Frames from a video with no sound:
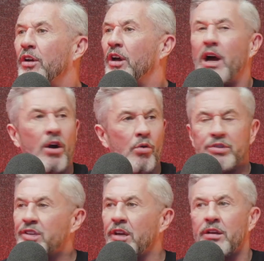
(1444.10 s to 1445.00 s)
I
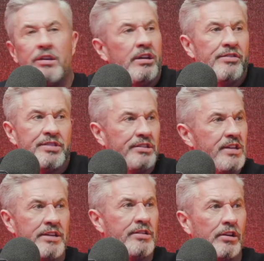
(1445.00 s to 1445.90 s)
always say, you can have
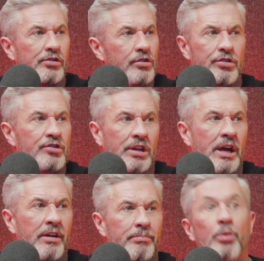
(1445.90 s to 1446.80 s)
success or excuses, you
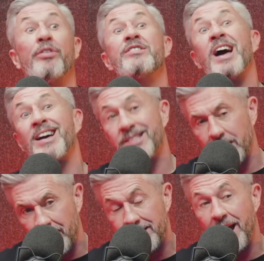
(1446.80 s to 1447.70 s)
can't have both. Is
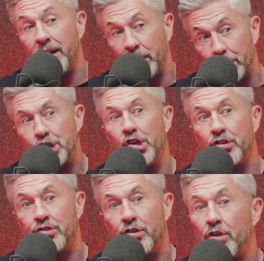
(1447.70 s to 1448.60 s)
that an
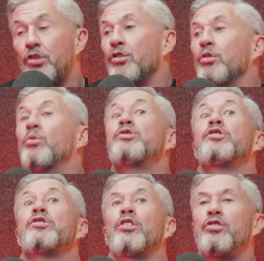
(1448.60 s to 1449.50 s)
excuse? Yeah. What's the
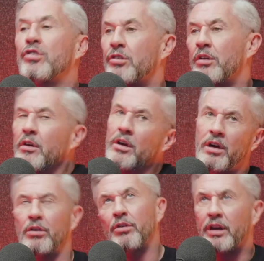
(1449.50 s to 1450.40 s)
solution?
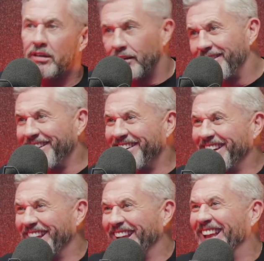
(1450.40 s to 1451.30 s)
All right.
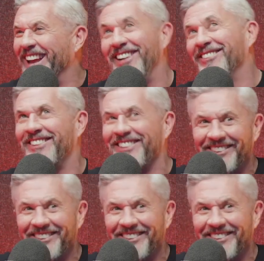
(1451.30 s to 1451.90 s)
All right.